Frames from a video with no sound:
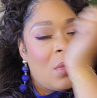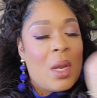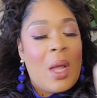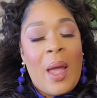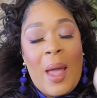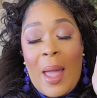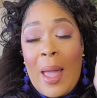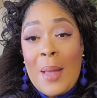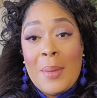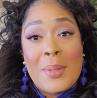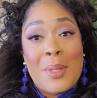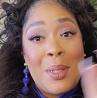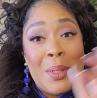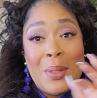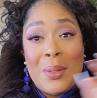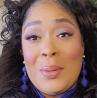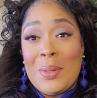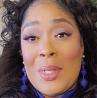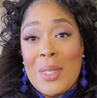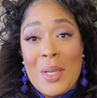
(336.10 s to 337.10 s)
I
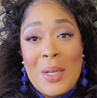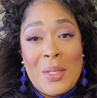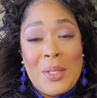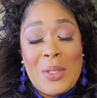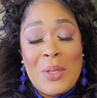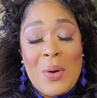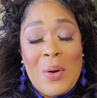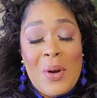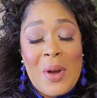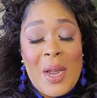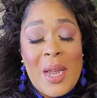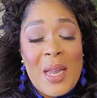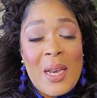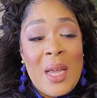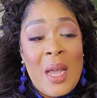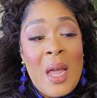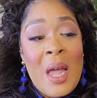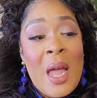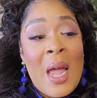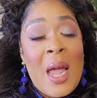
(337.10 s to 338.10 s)
absolutely adore it.
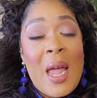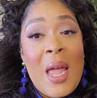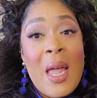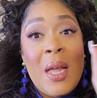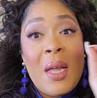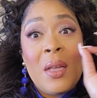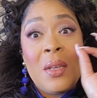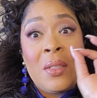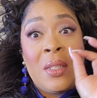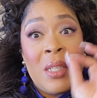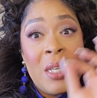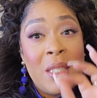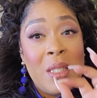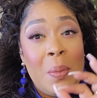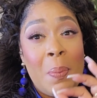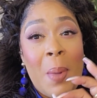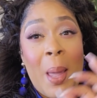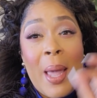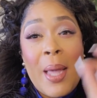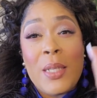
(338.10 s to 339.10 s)
It
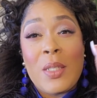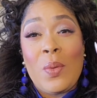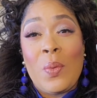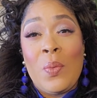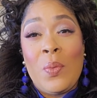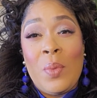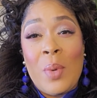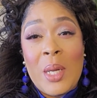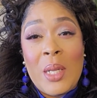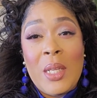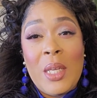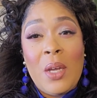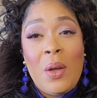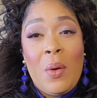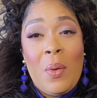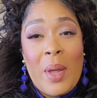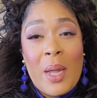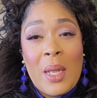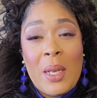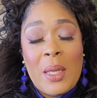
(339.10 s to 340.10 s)
dissipates really
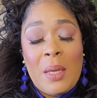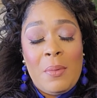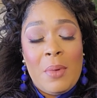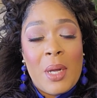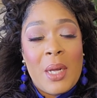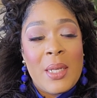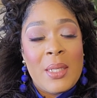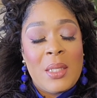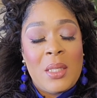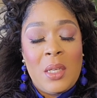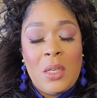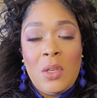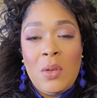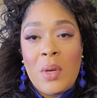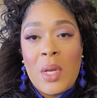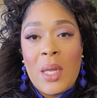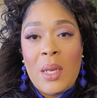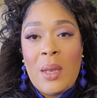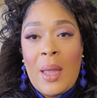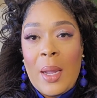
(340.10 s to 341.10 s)
quickly because then you
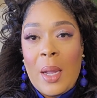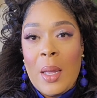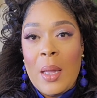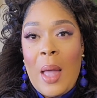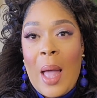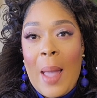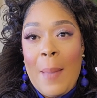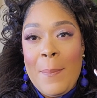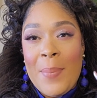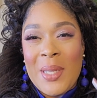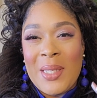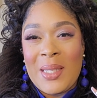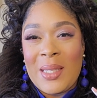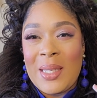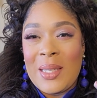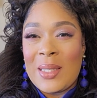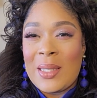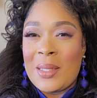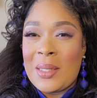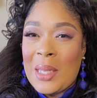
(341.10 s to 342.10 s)
get like a
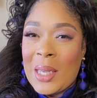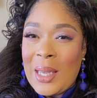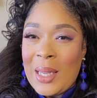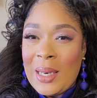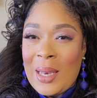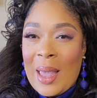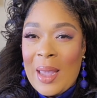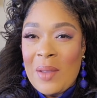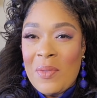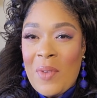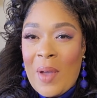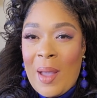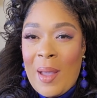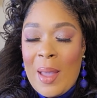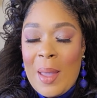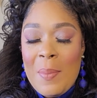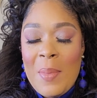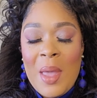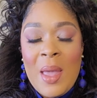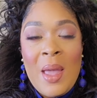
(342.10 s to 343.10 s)
hibiscus tea-like
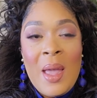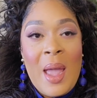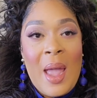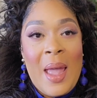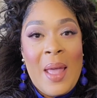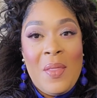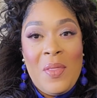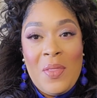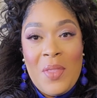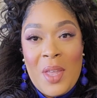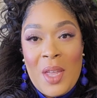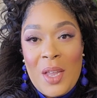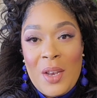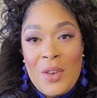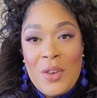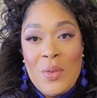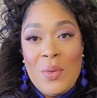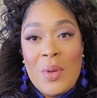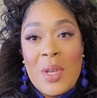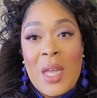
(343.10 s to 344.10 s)
vibe, and
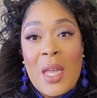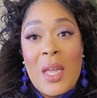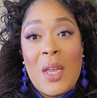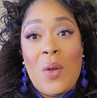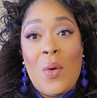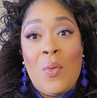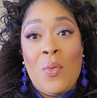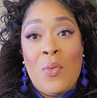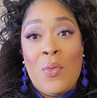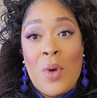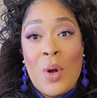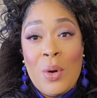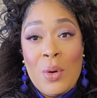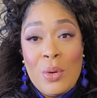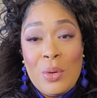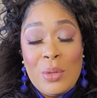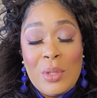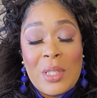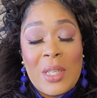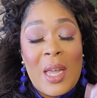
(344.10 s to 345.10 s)
then you get
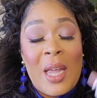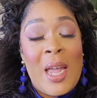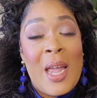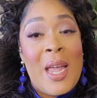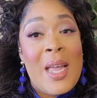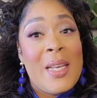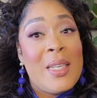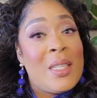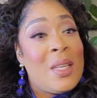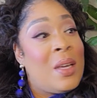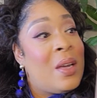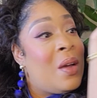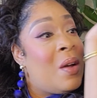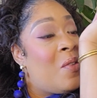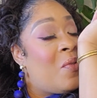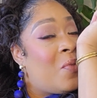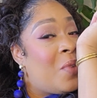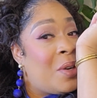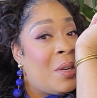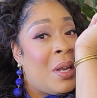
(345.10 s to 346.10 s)
rose and
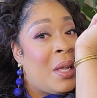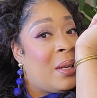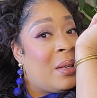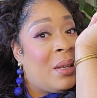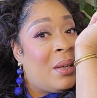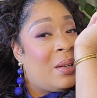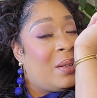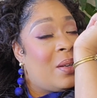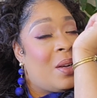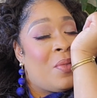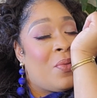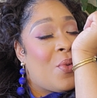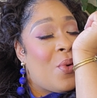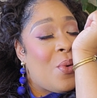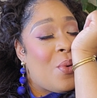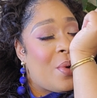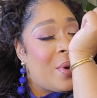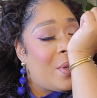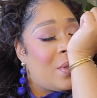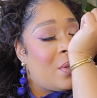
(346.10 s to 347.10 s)
vanilla, of
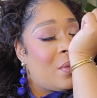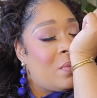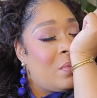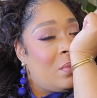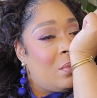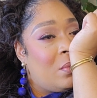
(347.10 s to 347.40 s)
course.